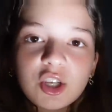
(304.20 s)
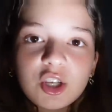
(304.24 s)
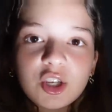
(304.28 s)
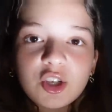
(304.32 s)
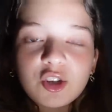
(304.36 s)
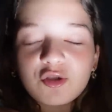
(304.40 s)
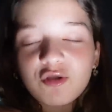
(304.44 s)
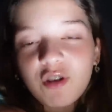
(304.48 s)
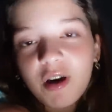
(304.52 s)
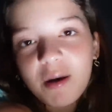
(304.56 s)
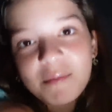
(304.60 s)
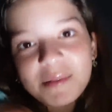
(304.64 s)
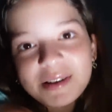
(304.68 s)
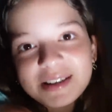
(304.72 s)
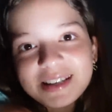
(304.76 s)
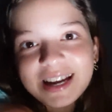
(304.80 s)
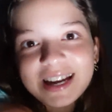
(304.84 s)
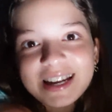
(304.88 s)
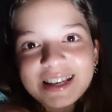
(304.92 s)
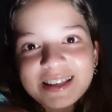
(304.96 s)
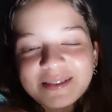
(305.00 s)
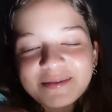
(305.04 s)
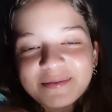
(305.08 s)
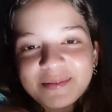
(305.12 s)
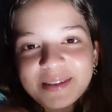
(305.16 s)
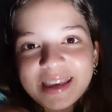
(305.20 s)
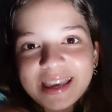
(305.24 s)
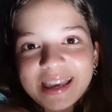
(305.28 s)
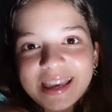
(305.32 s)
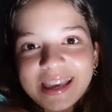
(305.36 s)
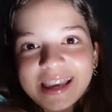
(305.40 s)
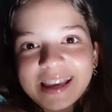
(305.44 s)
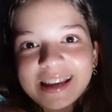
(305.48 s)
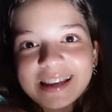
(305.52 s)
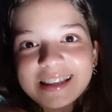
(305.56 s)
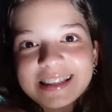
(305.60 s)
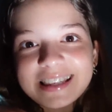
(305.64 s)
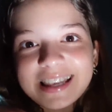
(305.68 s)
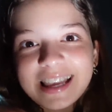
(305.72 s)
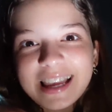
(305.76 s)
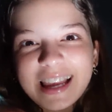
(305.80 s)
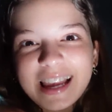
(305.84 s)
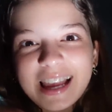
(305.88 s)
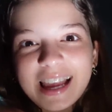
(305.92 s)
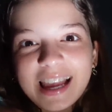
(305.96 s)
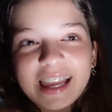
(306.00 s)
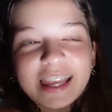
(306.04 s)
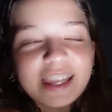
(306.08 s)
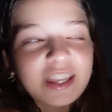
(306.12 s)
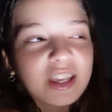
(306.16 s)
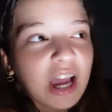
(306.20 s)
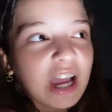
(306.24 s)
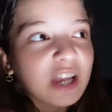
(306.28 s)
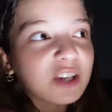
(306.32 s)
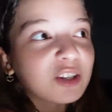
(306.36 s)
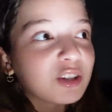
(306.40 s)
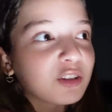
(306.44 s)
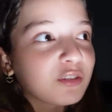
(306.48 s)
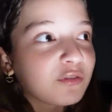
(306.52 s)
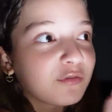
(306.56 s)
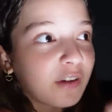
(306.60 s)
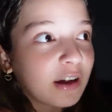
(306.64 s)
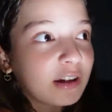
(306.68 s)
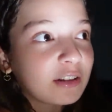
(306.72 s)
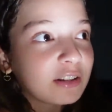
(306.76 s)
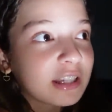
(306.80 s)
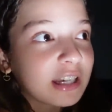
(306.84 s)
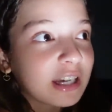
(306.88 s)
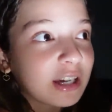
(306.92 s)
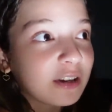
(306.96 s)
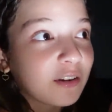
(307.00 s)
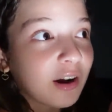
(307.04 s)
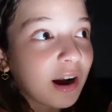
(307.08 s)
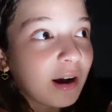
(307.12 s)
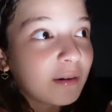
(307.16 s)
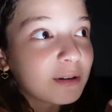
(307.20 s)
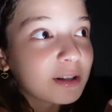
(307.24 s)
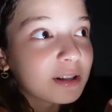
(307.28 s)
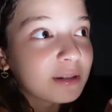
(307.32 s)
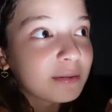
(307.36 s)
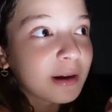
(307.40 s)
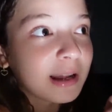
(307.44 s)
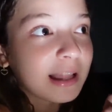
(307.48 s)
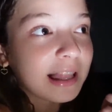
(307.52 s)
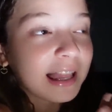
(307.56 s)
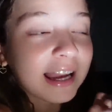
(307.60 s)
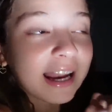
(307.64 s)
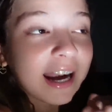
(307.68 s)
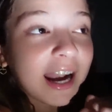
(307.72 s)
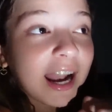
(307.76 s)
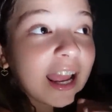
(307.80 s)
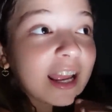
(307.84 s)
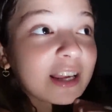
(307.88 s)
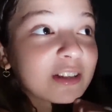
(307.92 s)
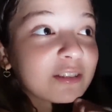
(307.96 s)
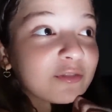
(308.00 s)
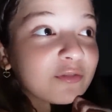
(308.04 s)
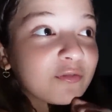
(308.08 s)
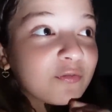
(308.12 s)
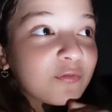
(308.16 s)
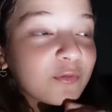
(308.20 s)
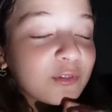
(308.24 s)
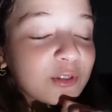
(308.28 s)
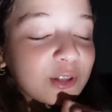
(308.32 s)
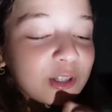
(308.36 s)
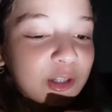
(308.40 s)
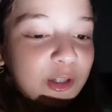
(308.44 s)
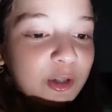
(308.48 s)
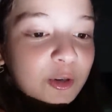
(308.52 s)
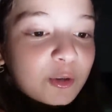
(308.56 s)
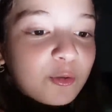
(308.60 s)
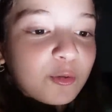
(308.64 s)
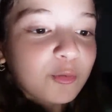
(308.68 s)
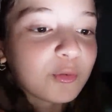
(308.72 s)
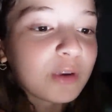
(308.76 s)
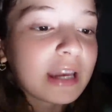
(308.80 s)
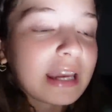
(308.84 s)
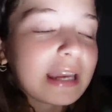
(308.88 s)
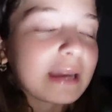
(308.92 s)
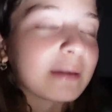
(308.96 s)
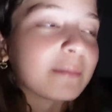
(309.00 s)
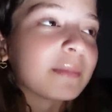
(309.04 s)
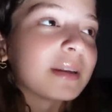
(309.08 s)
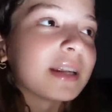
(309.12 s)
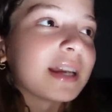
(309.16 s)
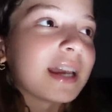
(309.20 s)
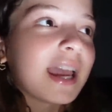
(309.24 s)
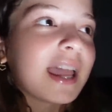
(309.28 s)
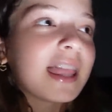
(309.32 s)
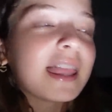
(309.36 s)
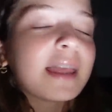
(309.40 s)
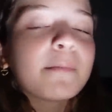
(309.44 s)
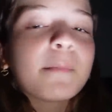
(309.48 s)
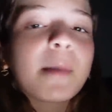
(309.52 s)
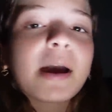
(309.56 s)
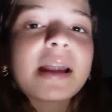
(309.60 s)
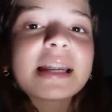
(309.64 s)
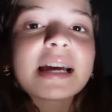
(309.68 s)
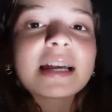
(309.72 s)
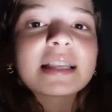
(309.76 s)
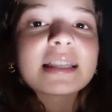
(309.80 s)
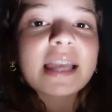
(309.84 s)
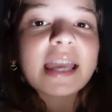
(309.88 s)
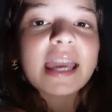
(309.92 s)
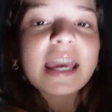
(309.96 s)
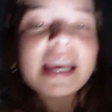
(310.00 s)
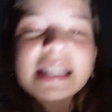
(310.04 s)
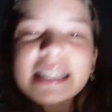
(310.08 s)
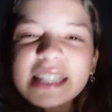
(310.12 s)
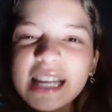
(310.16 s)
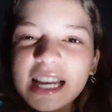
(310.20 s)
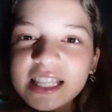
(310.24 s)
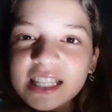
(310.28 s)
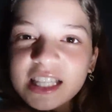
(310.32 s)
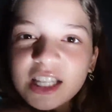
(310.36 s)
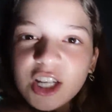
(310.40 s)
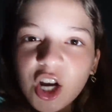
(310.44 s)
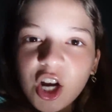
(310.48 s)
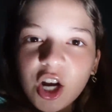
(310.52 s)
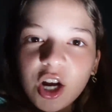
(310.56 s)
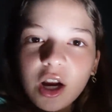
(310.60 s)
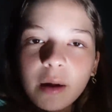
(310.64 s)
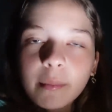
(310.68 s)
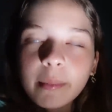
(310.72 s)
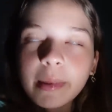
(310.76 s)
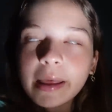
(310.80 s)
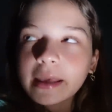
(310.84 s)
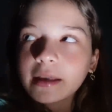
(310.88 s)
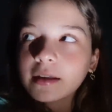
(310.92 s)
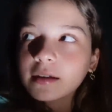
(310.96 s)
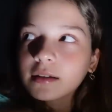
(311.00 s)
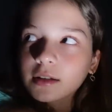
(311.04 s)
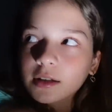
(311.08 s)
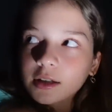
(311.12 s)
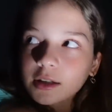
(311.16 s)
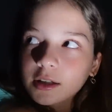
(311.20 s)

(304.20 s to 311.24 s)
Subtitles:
just traumatized me because I just felt it grab onto my leg and I screamed. And then my dad's like, it doesn't hurt. I'm like,